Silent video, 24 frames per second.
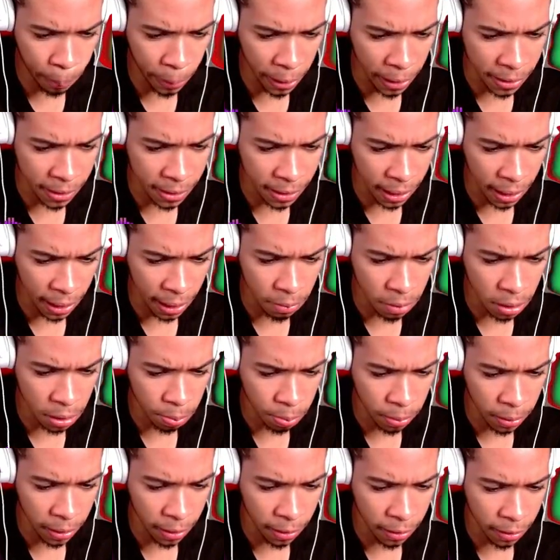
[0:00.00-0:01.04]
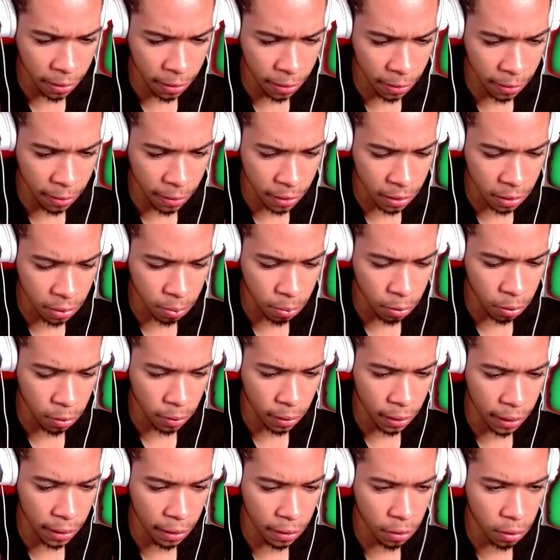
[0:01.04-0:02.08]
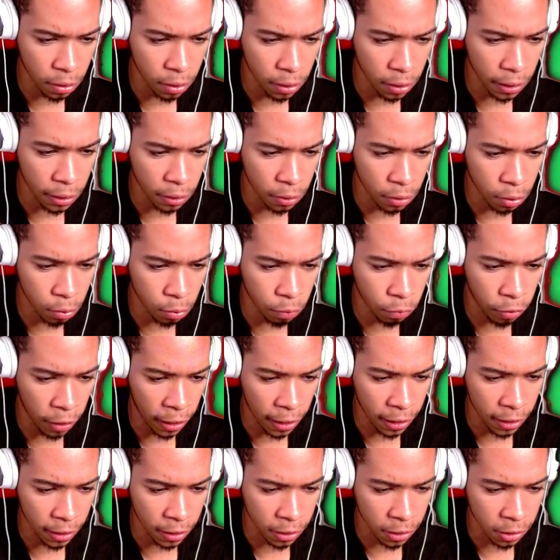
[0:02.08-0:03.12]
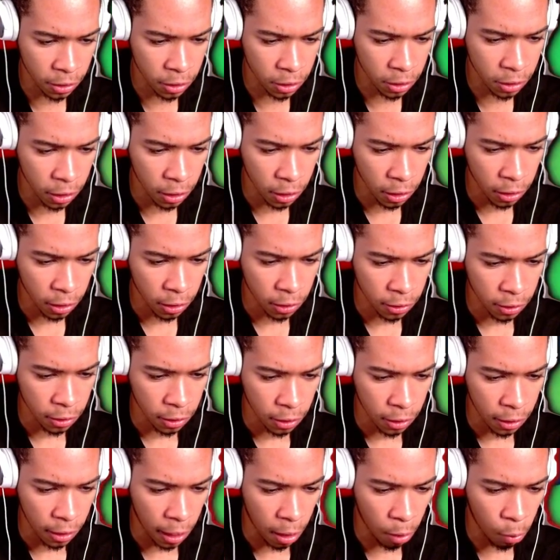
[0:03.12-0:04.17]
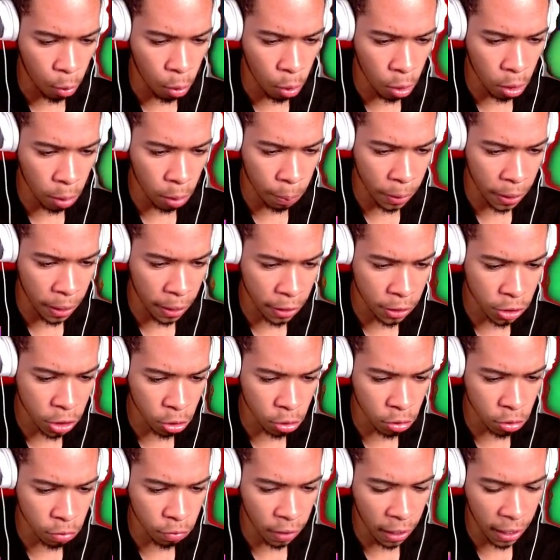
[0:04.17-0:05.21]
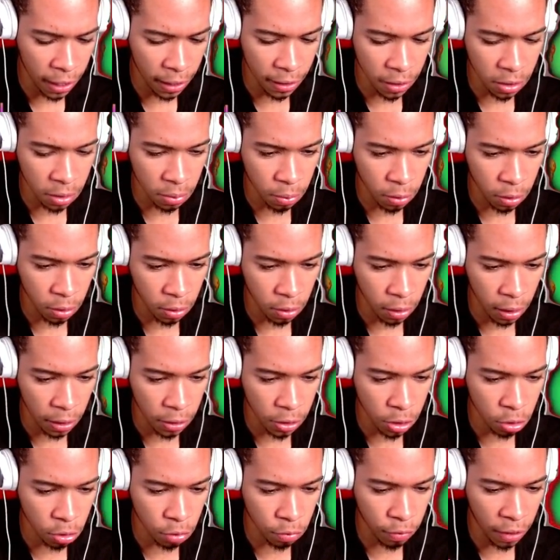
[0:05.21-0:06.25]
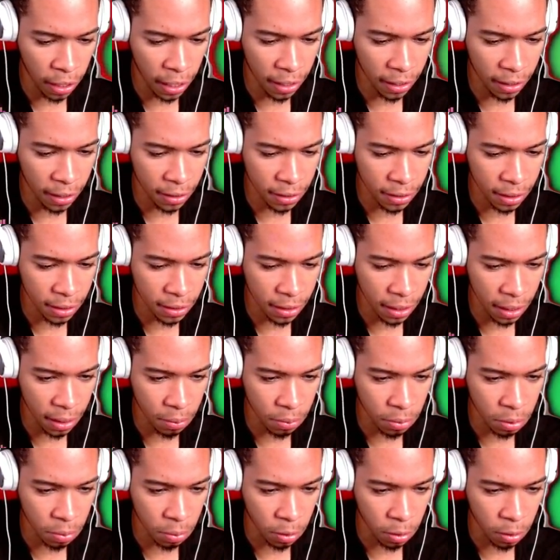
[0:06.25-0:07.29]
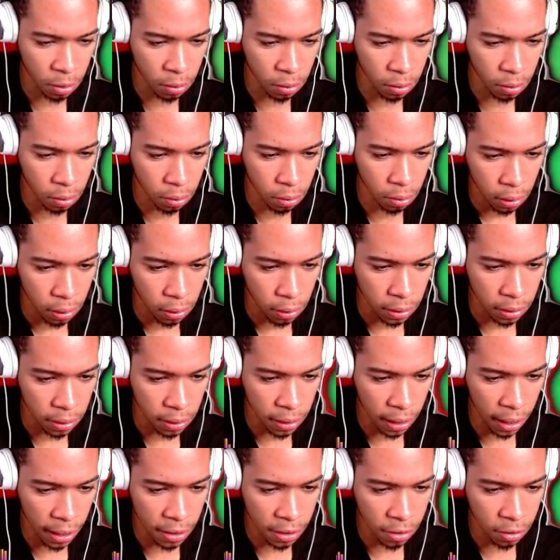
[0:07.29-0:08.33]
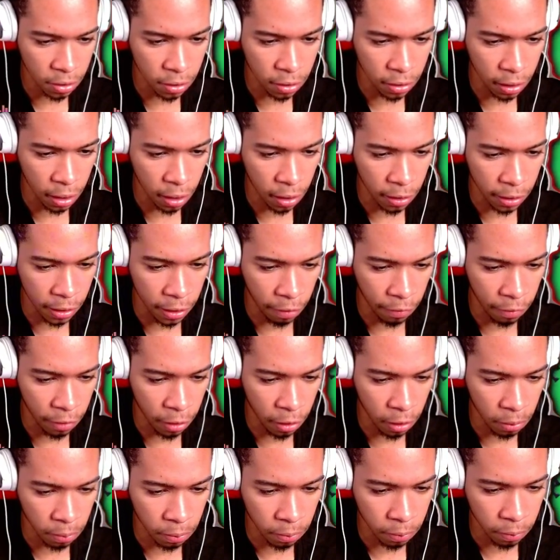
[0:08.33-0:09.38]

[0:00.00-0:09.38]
Best Emz player there is, bro. Ain't no, ain't no violence. I woke up and I chose violence, bro. I chose violence as Emz, bro. These guys are, are giving up.